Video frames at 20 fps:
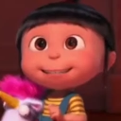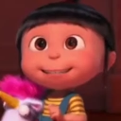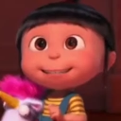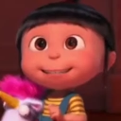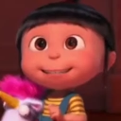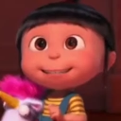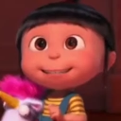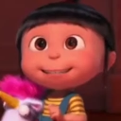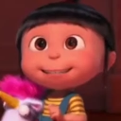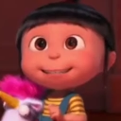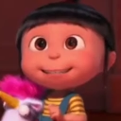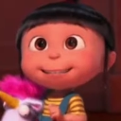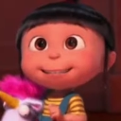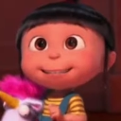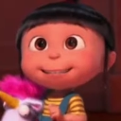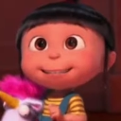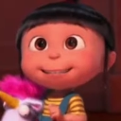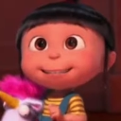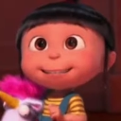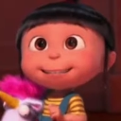
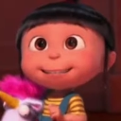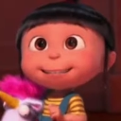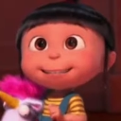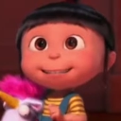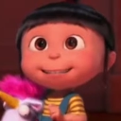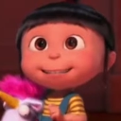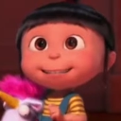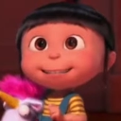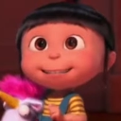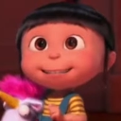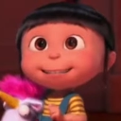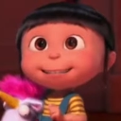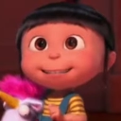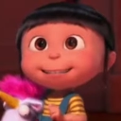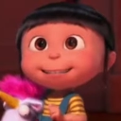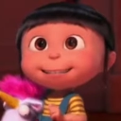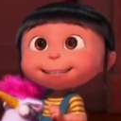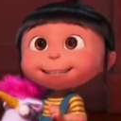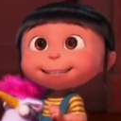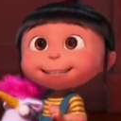
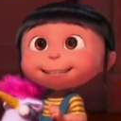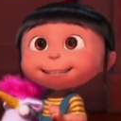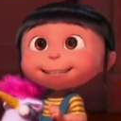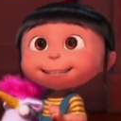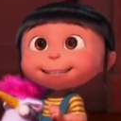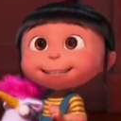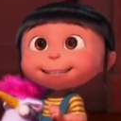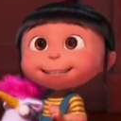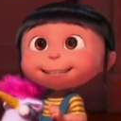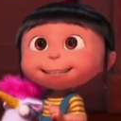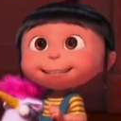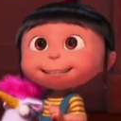Nobody speaks.